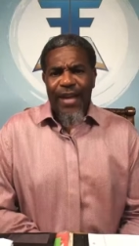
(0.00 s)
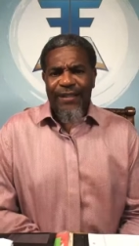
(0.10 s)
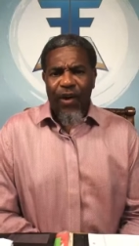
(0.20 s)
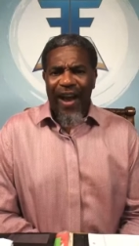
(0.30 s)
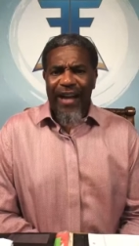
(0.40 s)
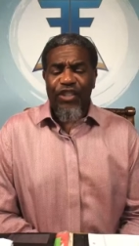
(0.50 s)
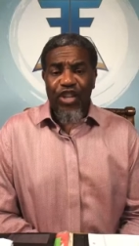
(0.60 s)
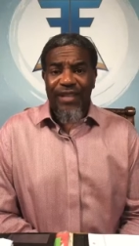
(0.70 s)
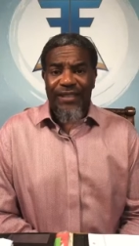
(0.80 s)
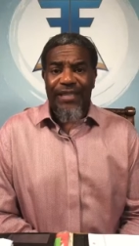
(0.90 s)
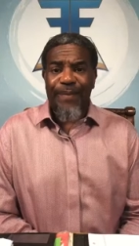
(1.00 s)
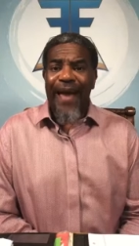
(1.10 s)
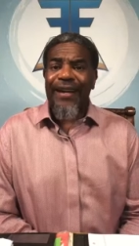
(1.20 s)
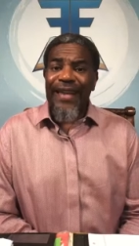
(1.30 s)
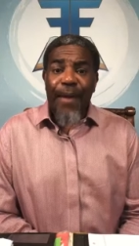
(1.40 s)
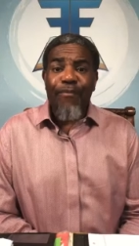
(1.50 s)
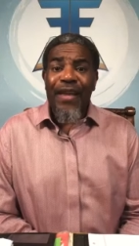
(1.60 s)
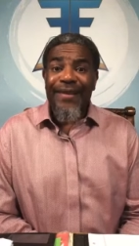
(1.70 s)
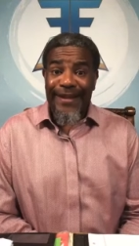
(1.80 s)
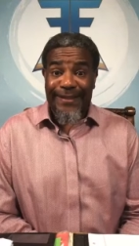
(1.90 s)
And so I got to judge this matter. Let
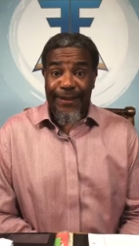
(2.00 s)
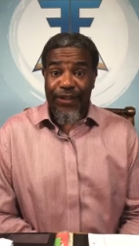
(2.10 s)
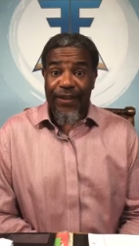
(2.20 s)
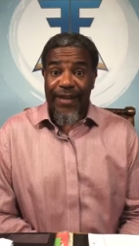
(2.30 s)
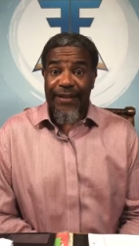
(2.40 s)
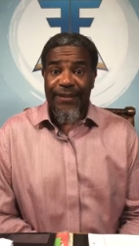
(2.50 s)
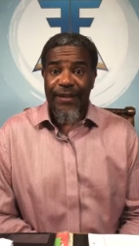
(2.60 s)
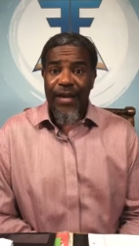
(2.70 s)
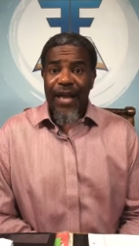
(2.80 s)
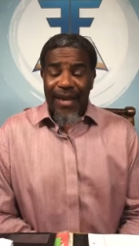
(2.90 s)
me listen to this.